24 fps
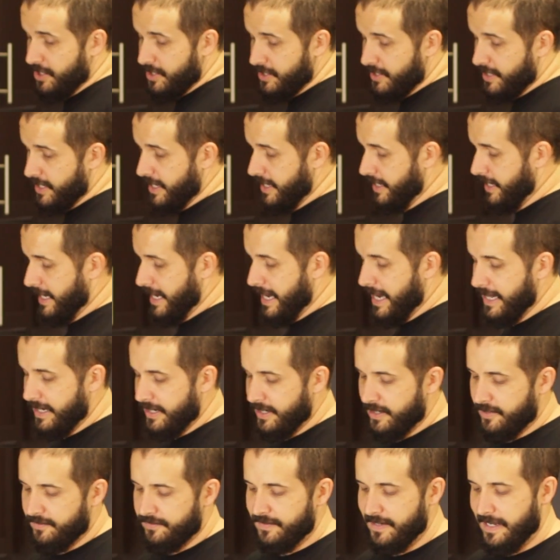just getting hot
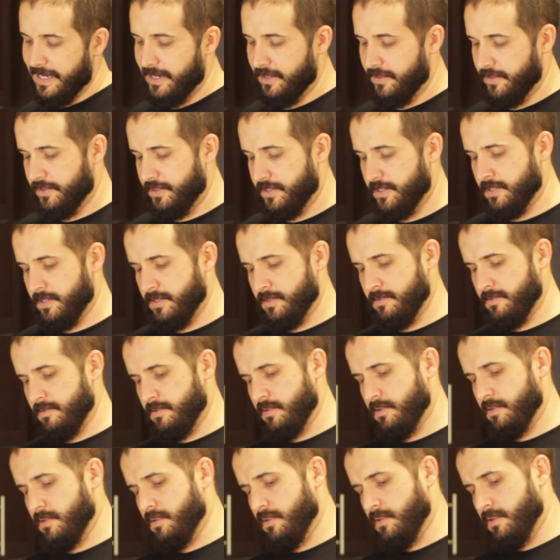enough now that the
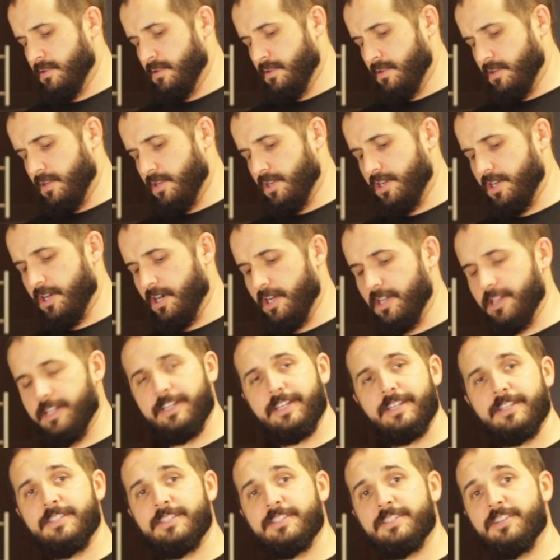
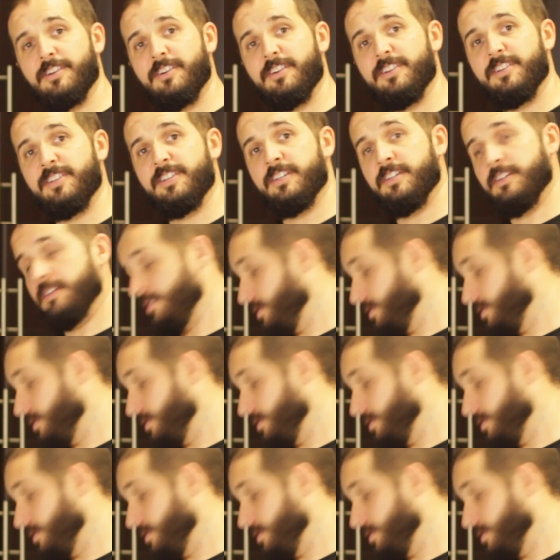garlic is starting to